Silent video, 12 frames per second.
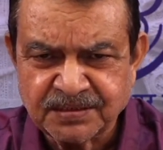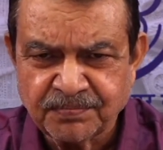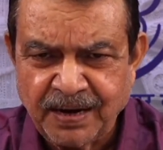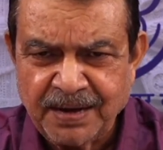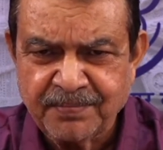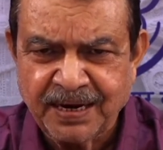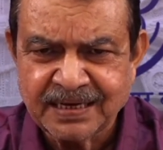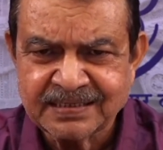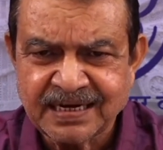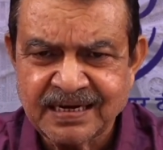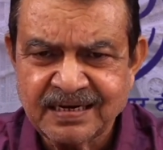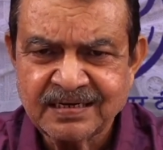My
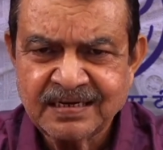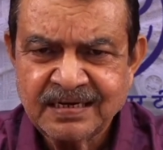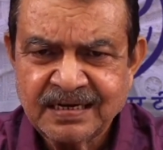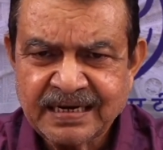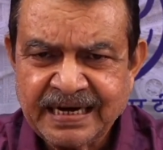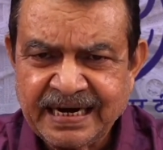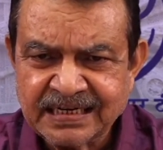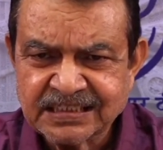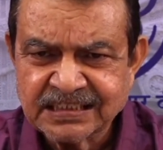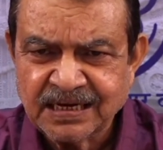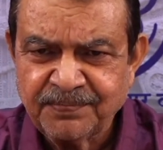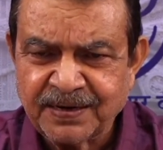mother gets
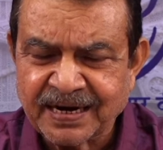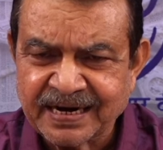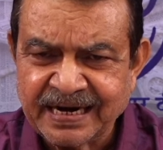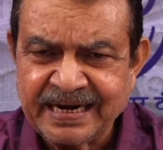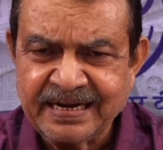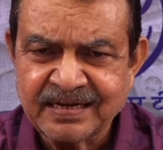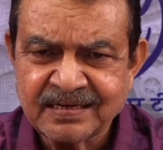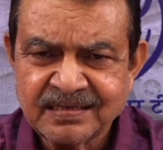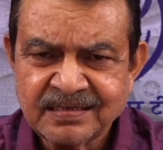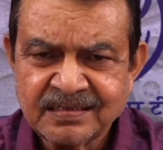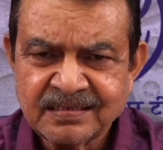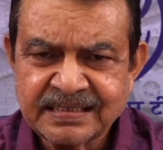up early.
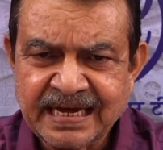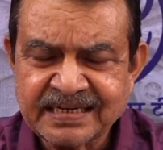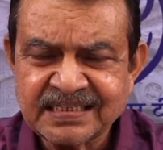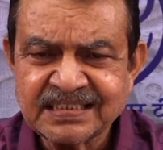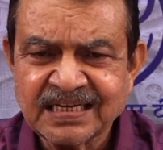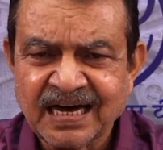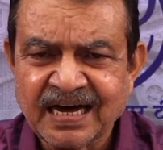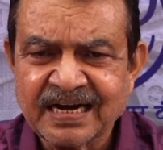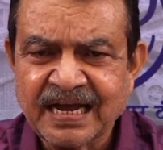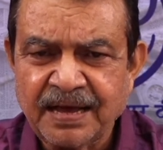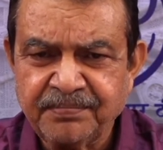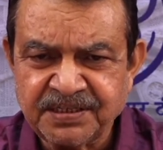That is her
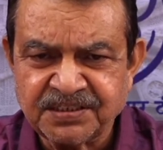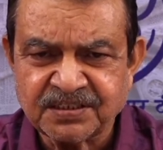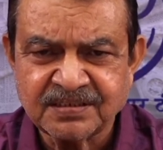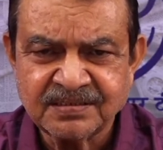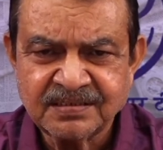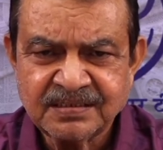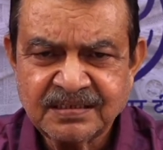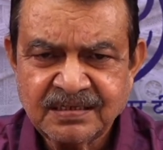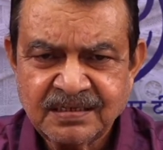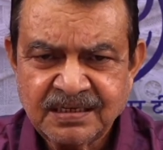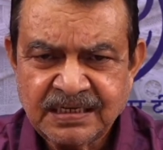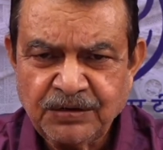habit.
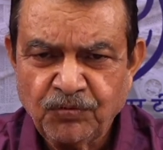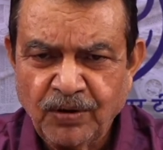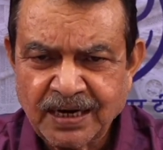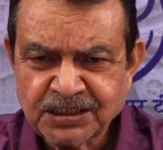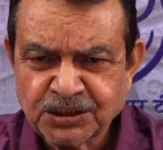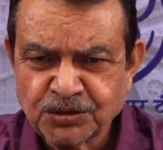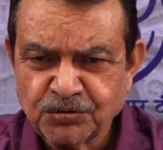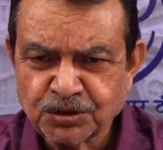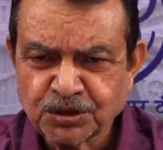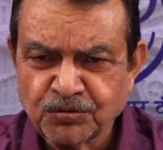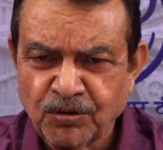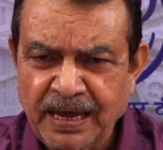He walks to
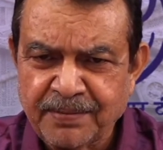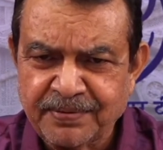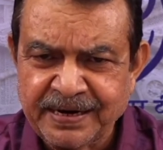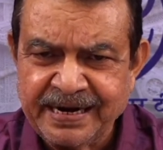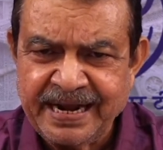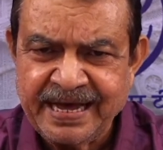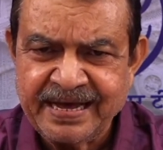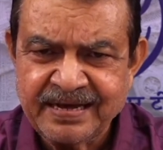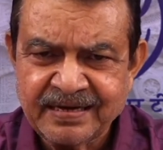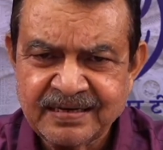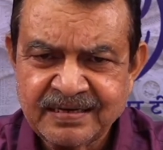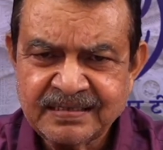school every day.
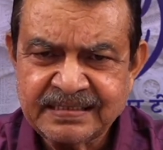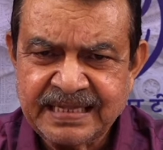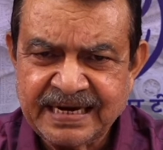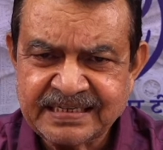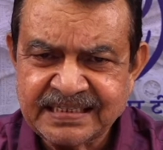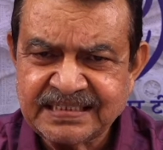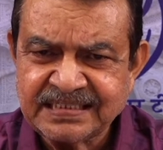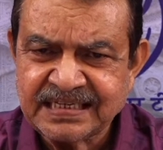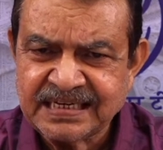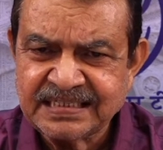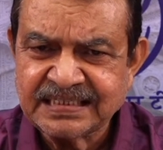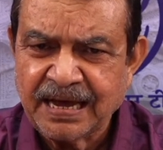That is
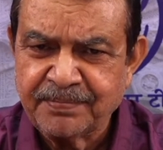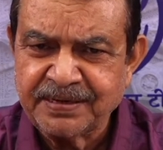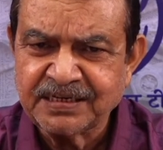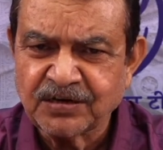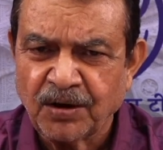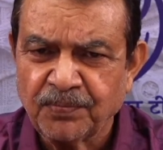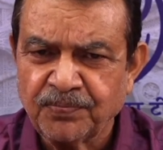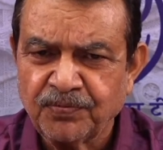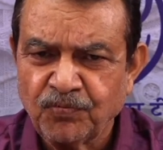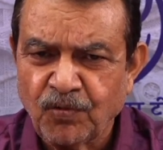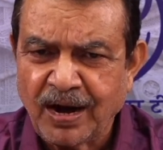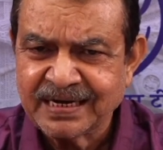his habit of
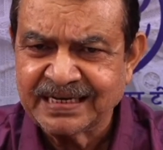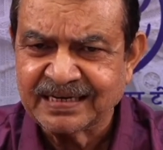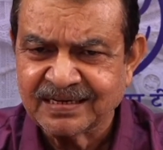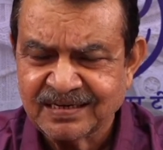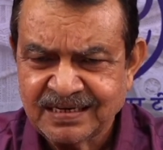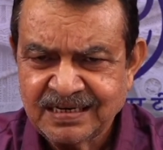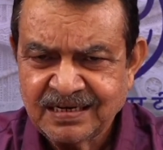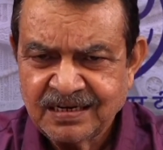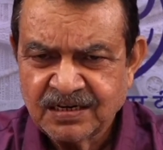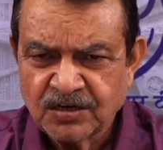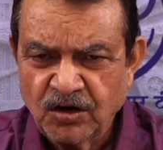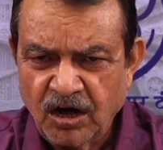walking.
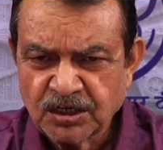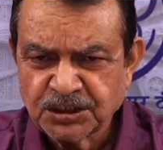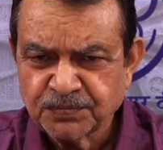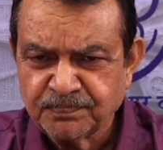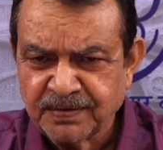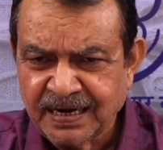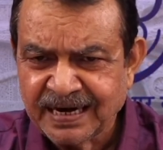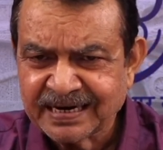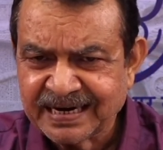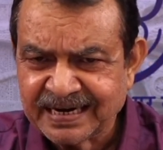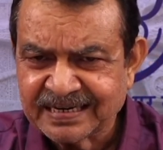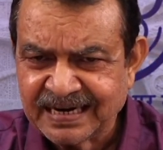Dogs bark
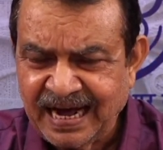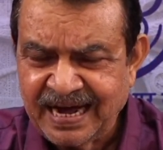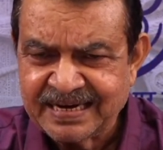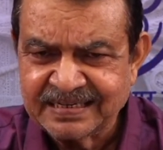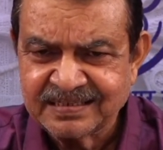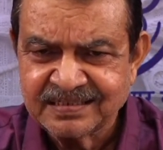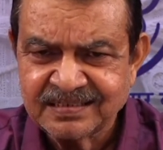at night.